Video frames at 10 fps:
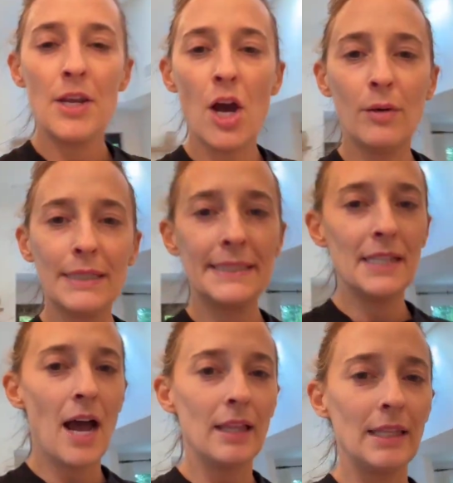No, it's
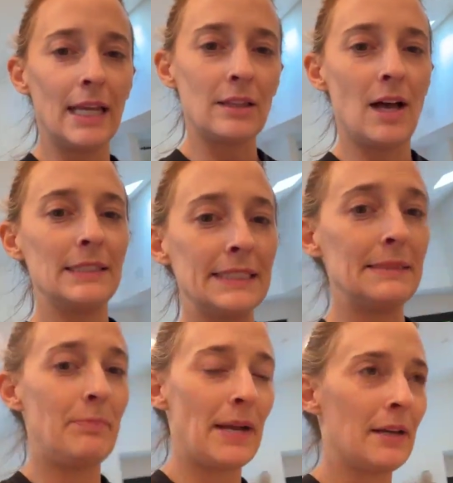not like Lost.
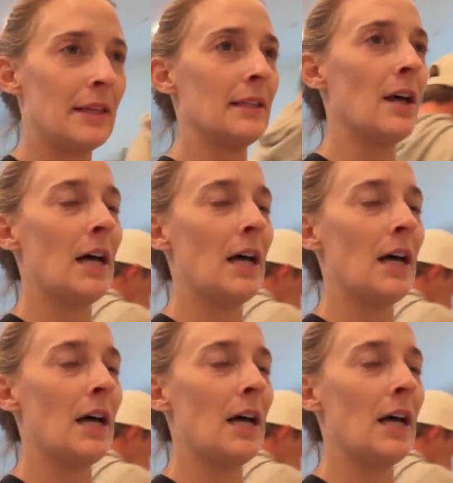It's better than